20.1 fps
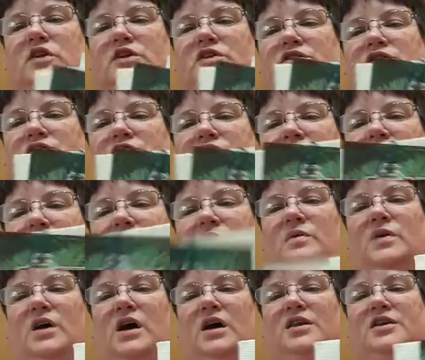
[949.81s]

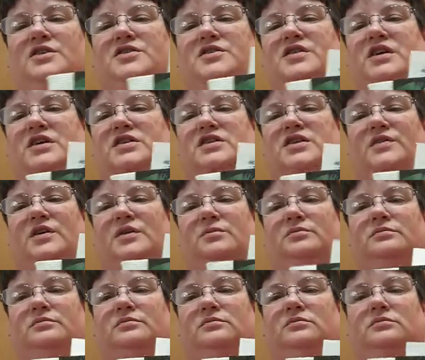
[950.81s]
so there's six of them
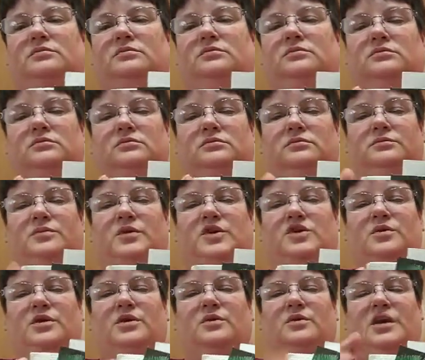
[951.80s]

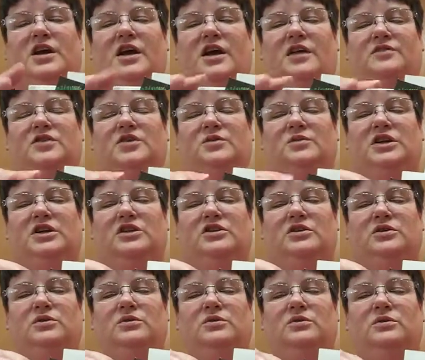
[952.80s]
between the one I have to
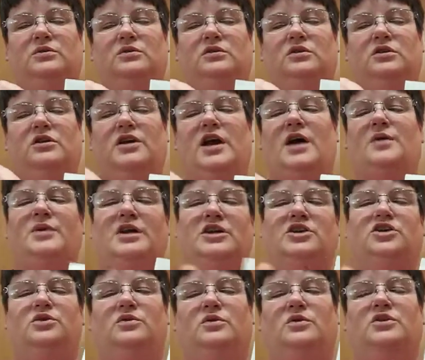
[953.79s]
redo, or not
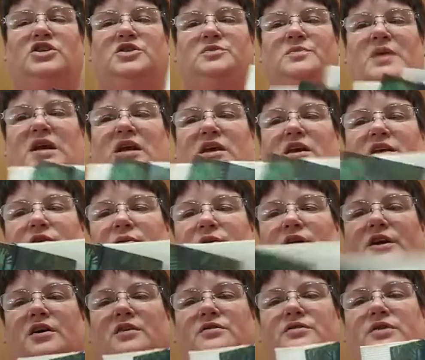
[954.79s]
redo, or just make another
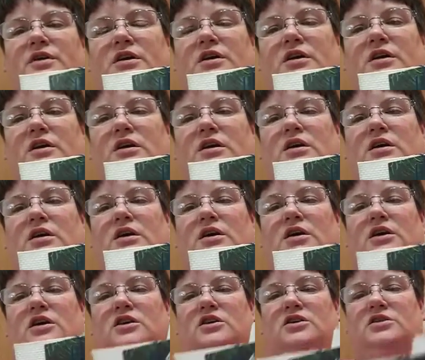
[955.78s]
one of.
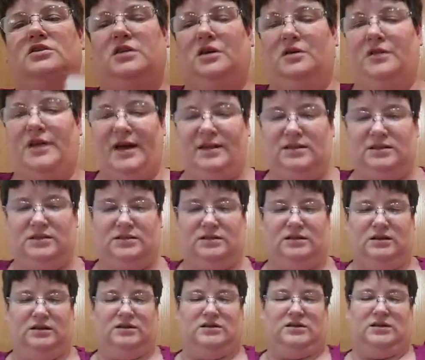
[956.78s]
So that's
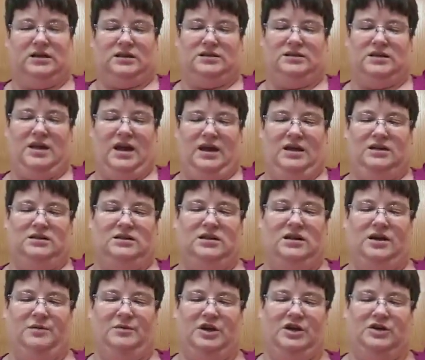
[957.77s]
six days.
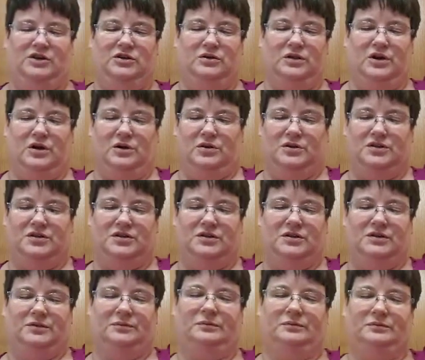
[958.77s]
I'm going to do
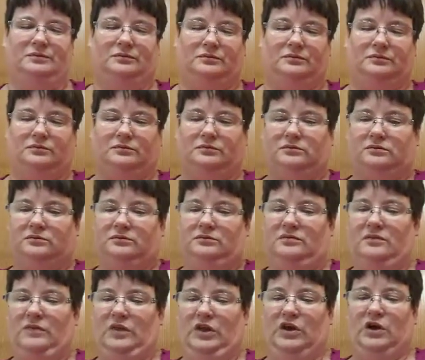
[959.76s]
those
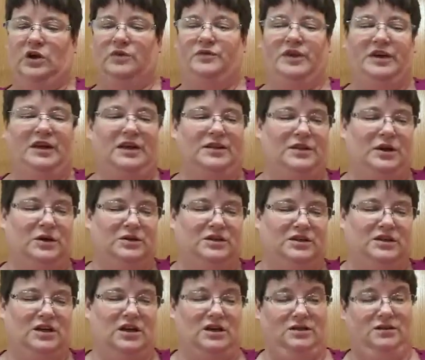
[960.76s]
and hopefully get those
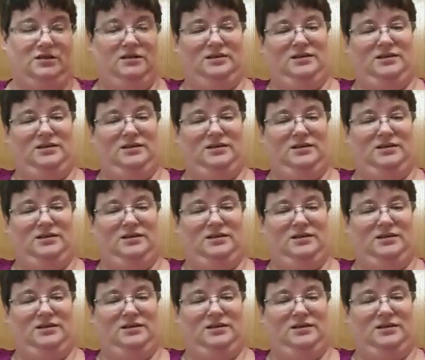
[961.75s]
done.